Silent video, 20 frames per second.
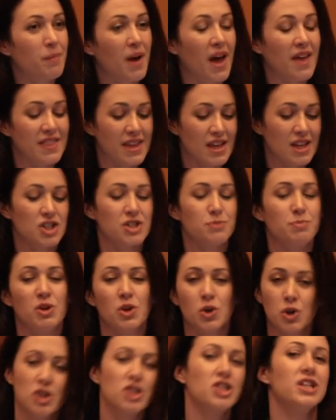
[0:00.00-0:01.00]
I think
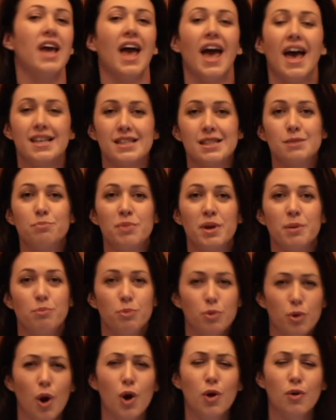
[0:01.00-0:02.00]
because she hasn't been
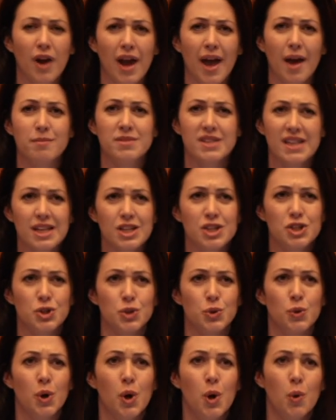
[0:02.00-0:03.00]
programmed
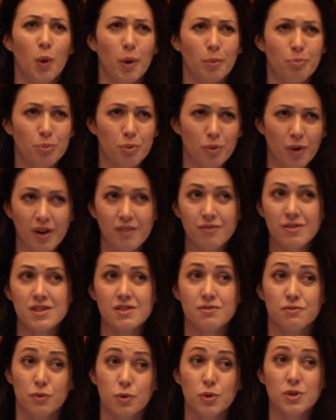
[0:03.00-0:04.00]
into what
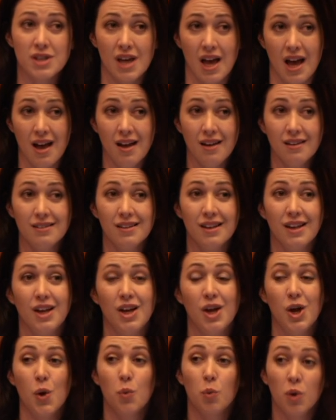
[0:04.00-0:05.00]
breakfast foods are,
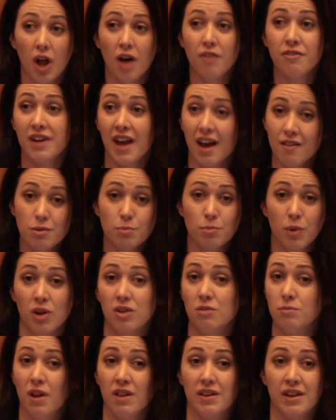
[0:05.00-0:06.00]
will often have a bowl
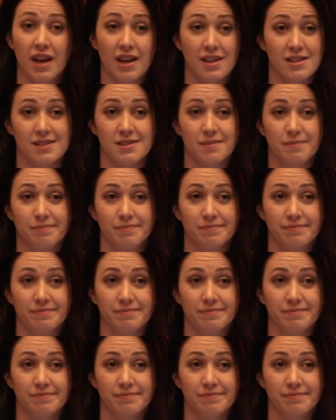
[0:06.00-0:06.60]
of bolognese.